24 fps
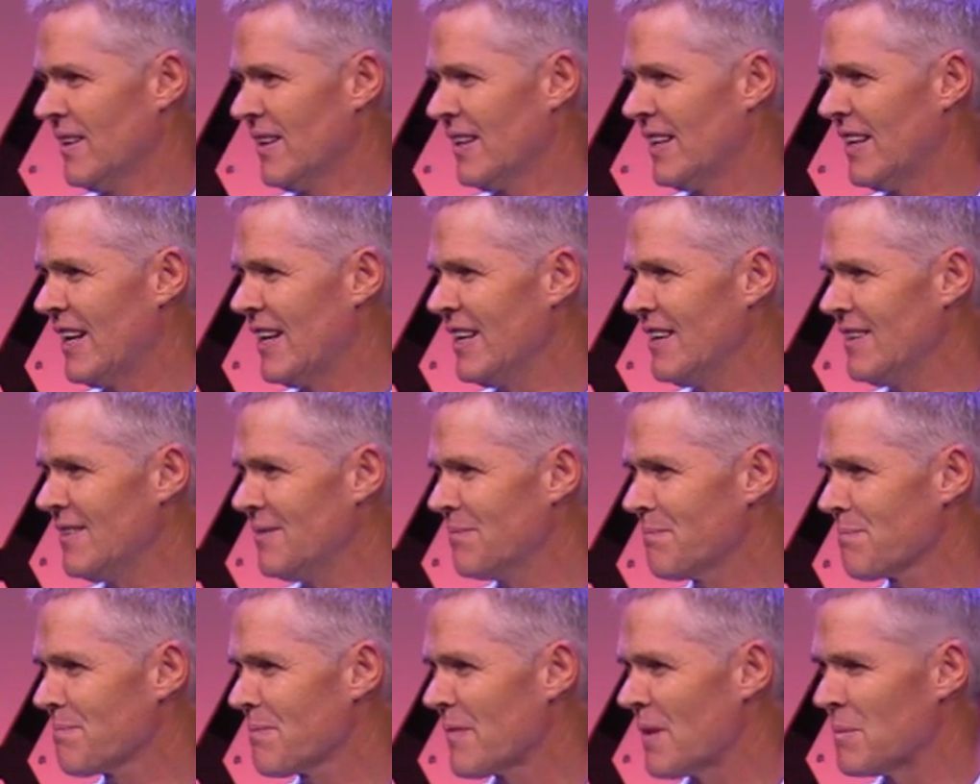And again,
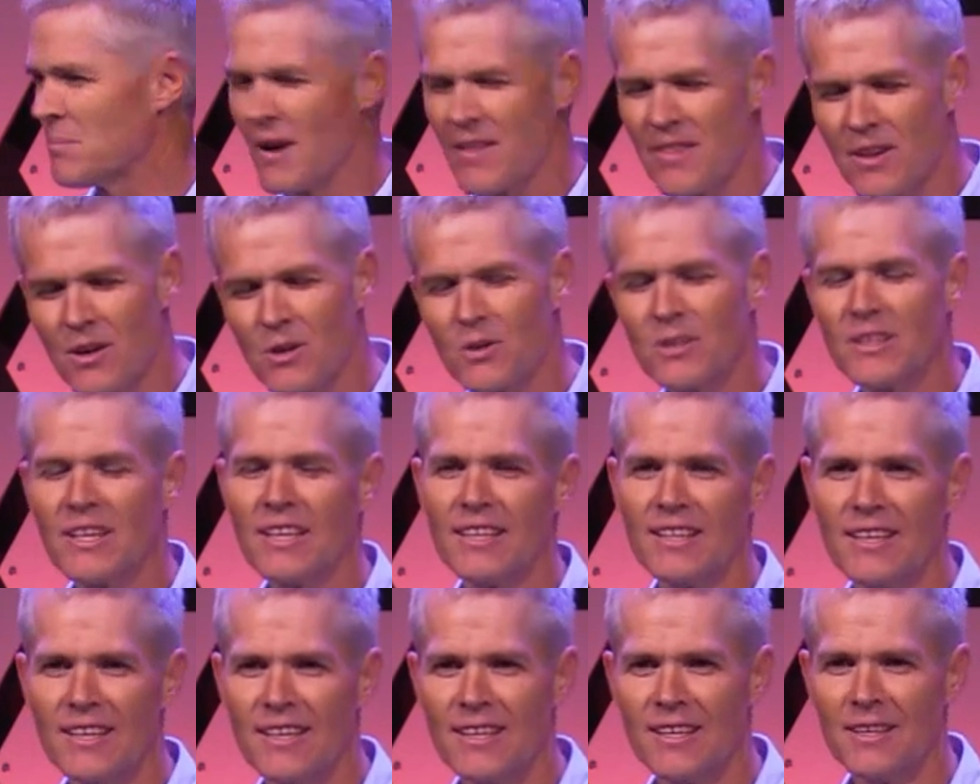mother looked
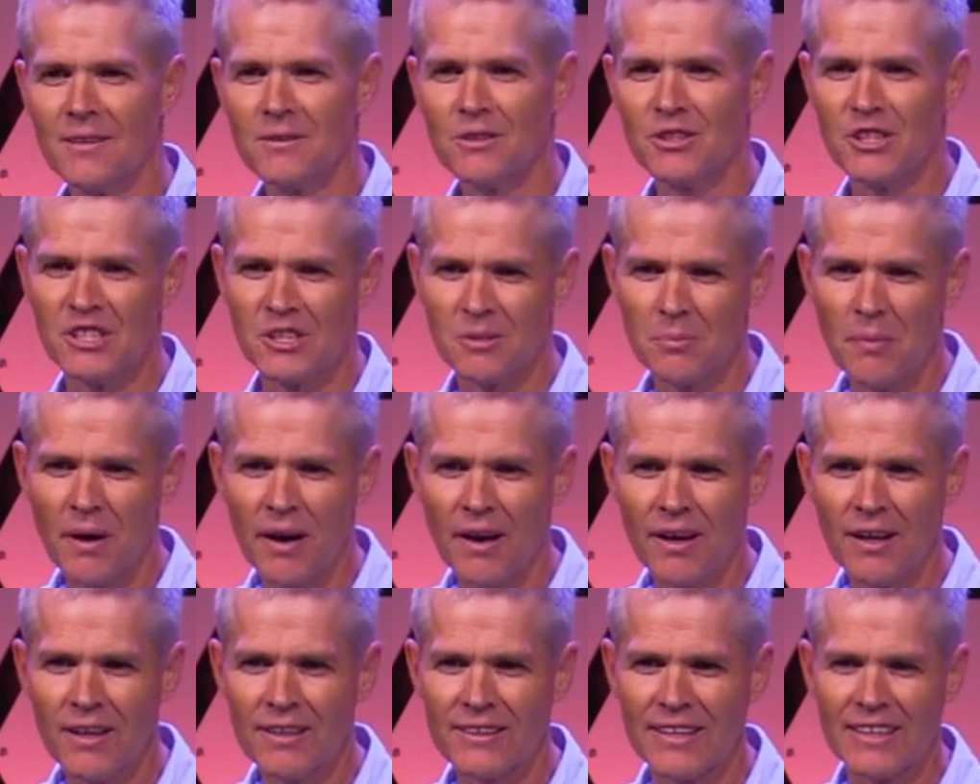at her, she
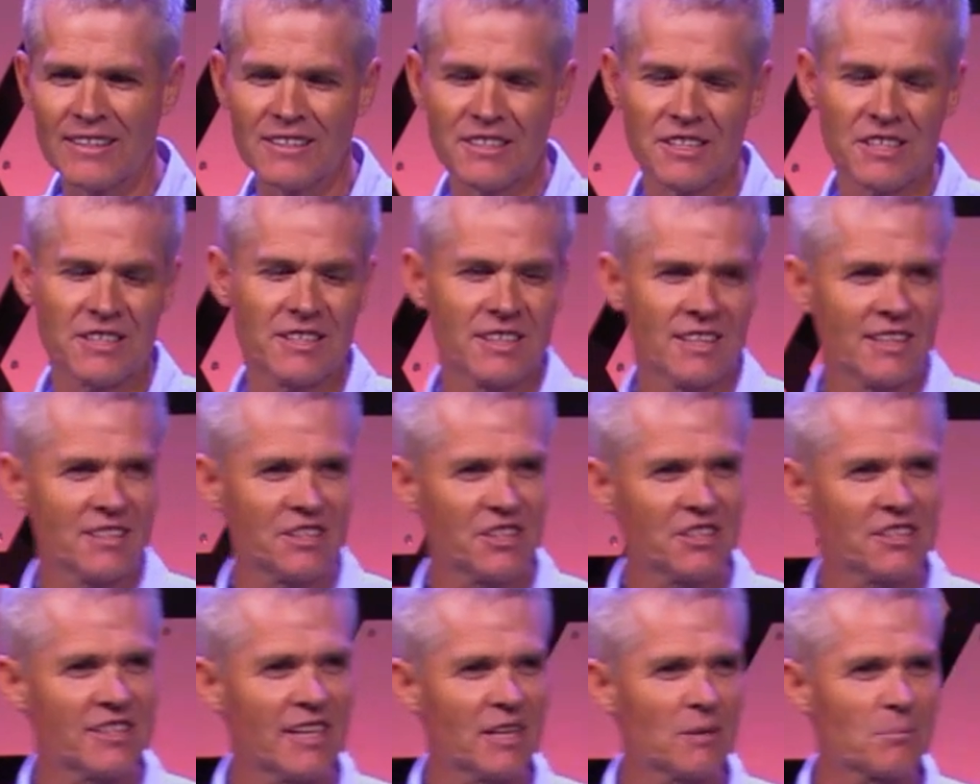smiled, and
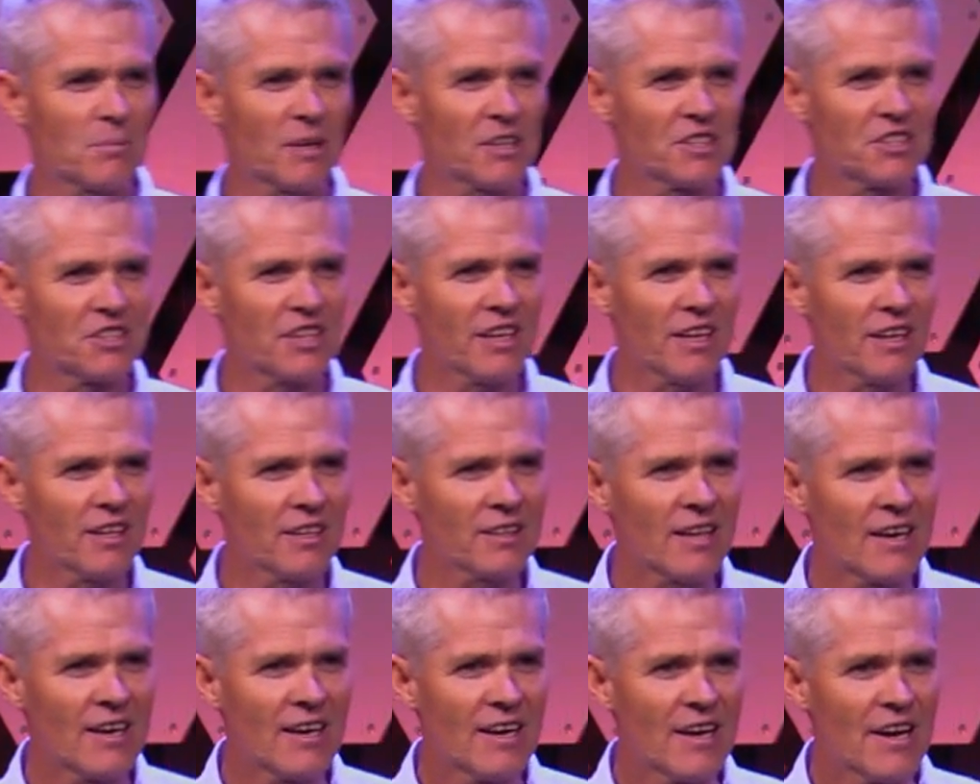she said, "My
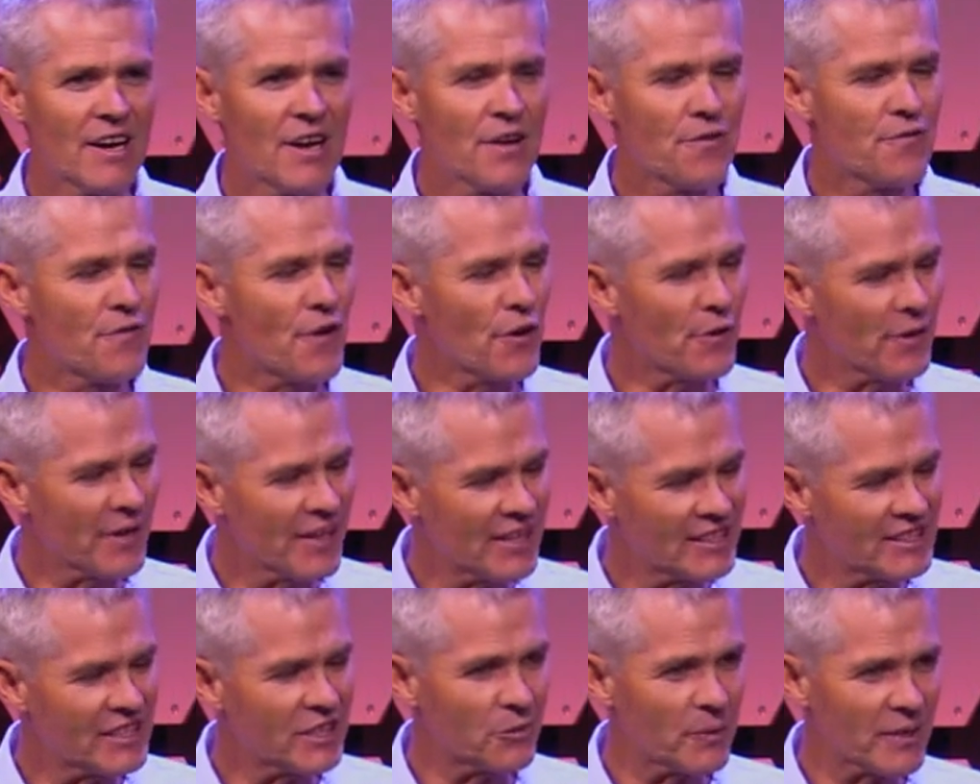child, very
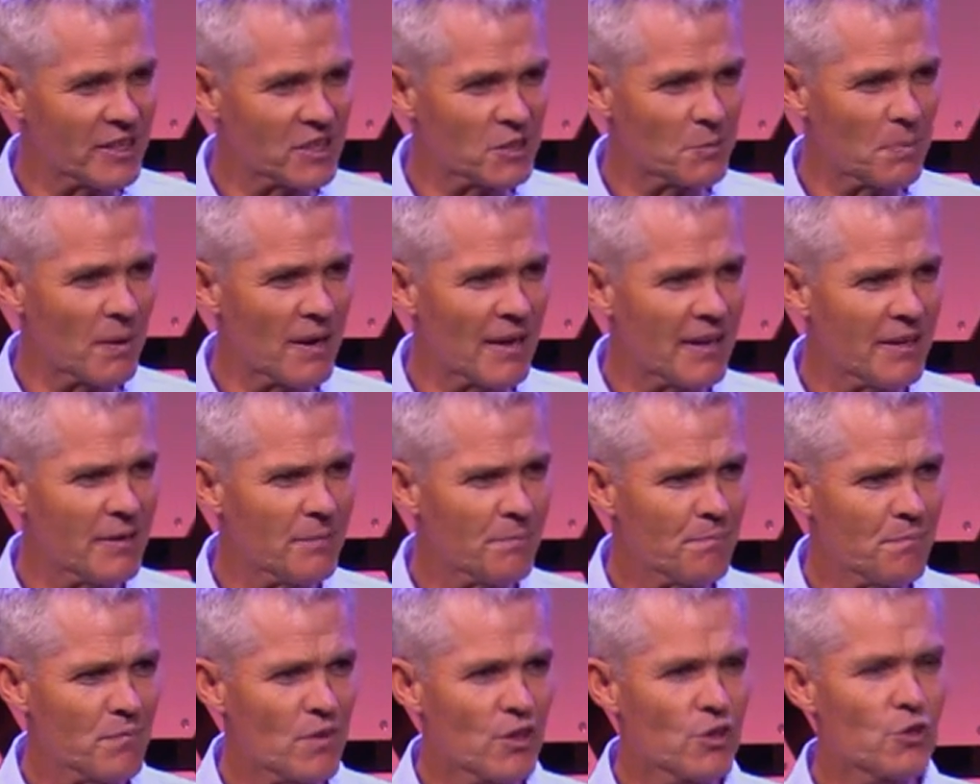easy to
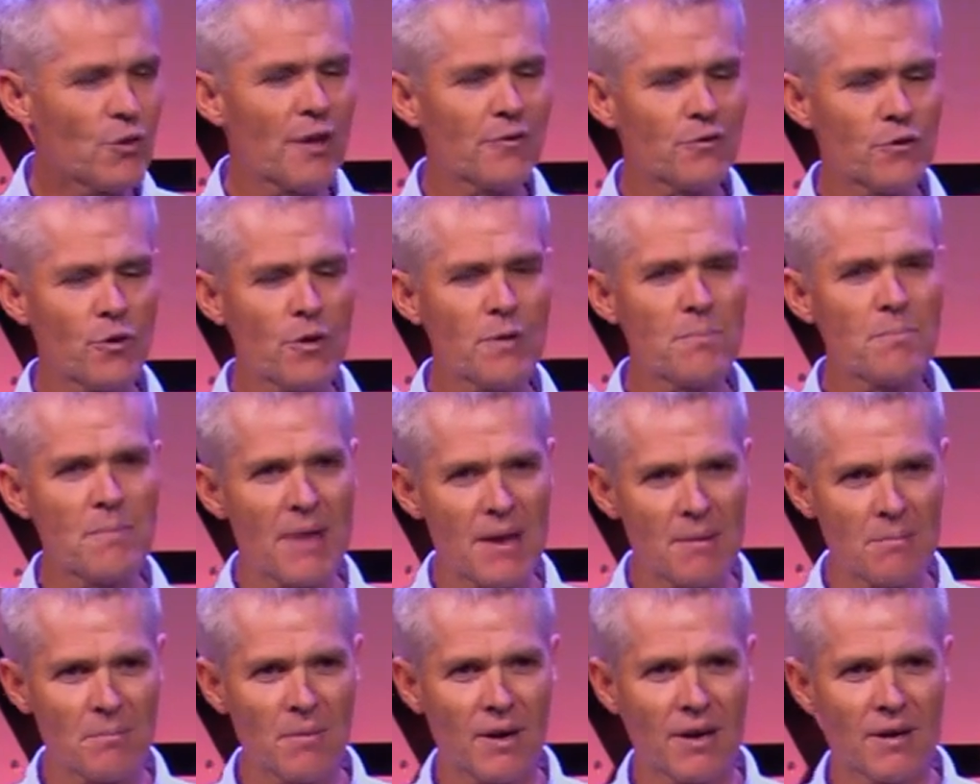explain. You have to
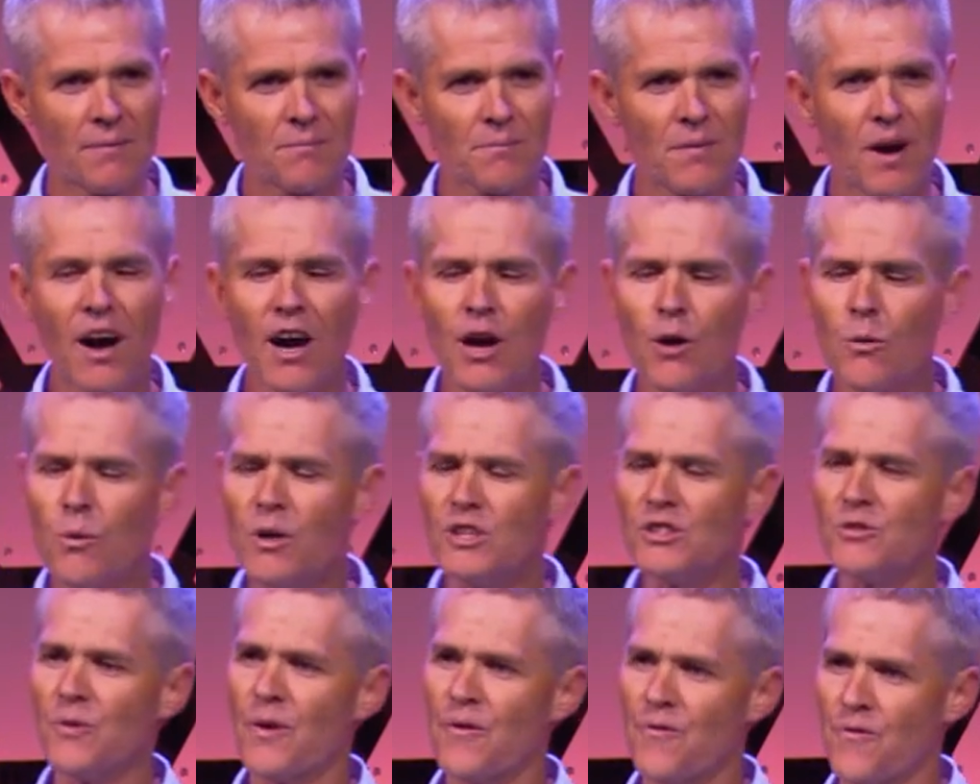remember, I
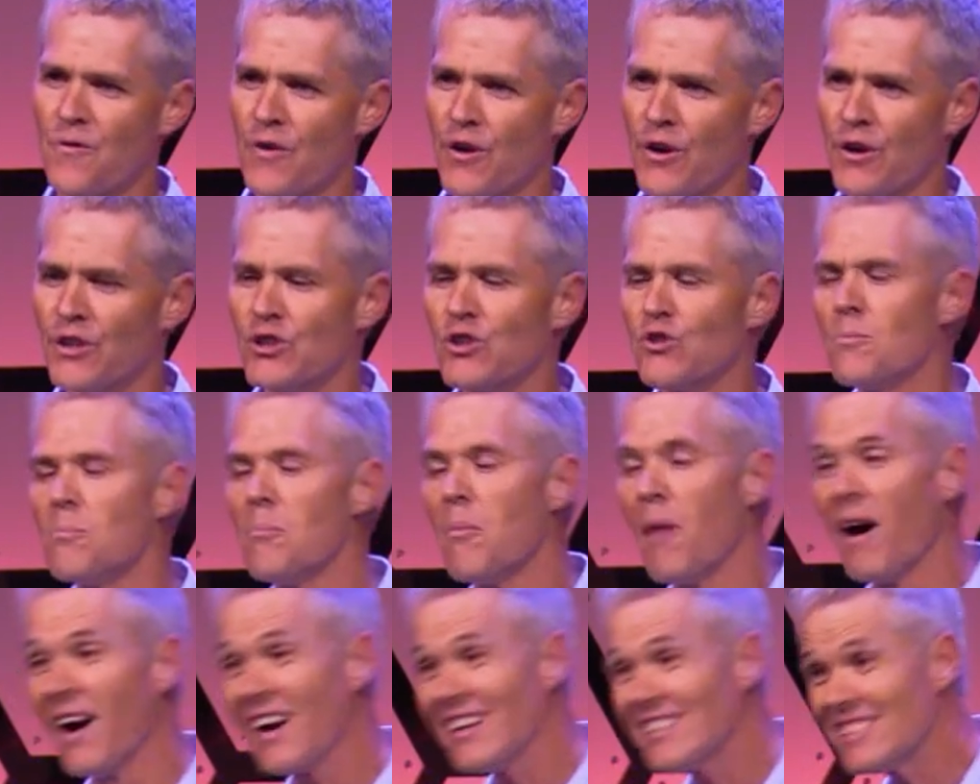was referring to
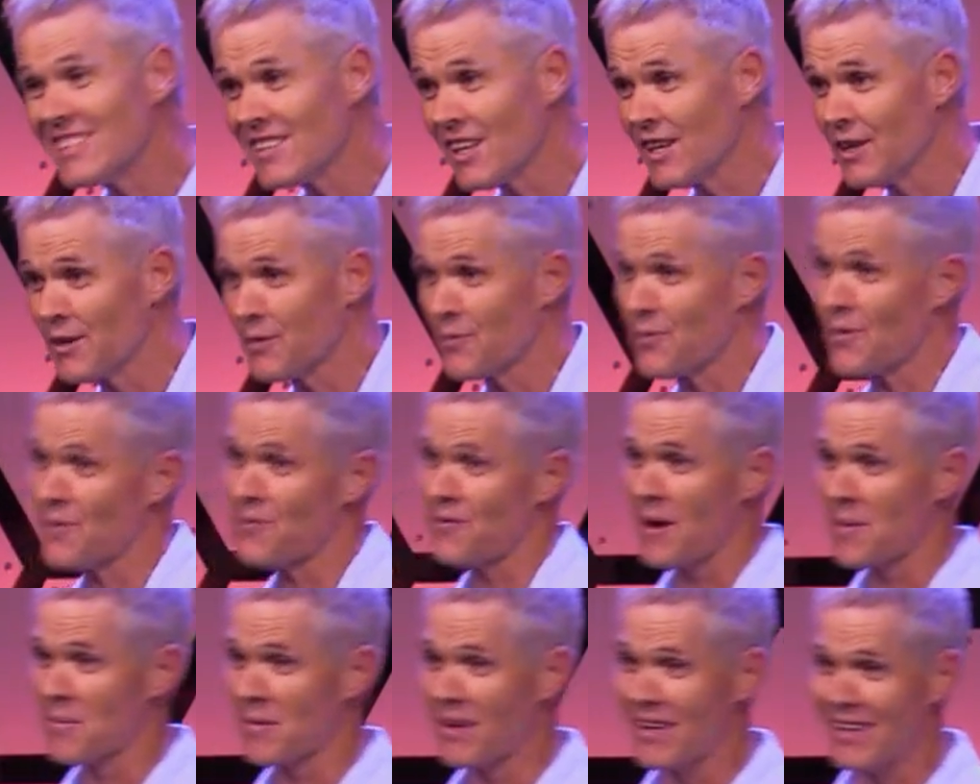my side of the
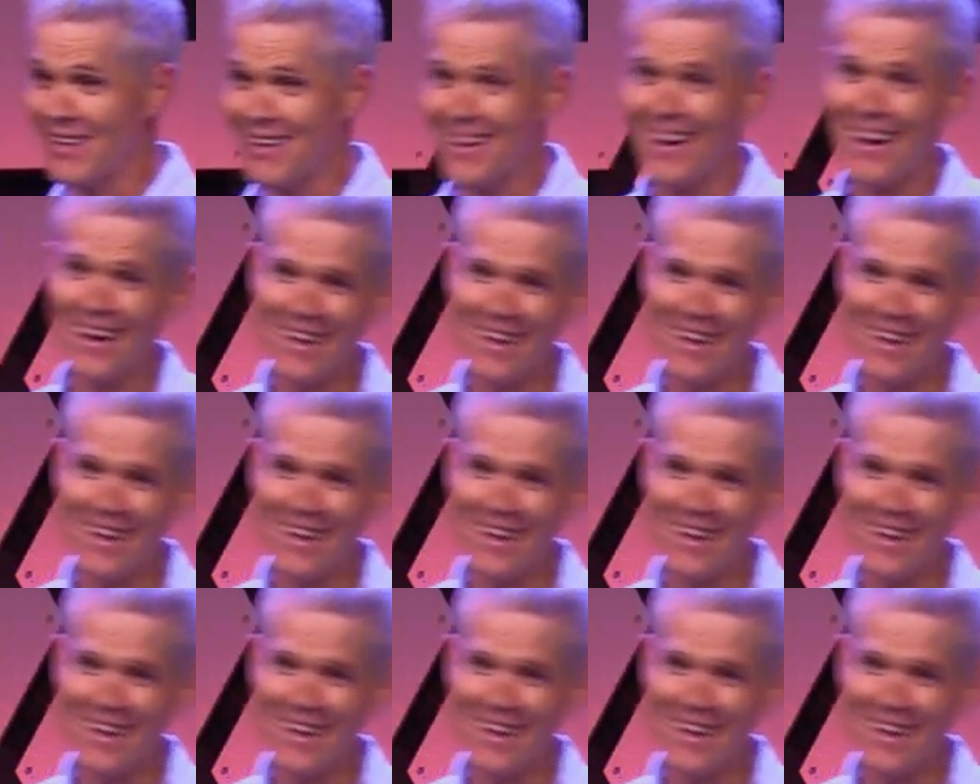family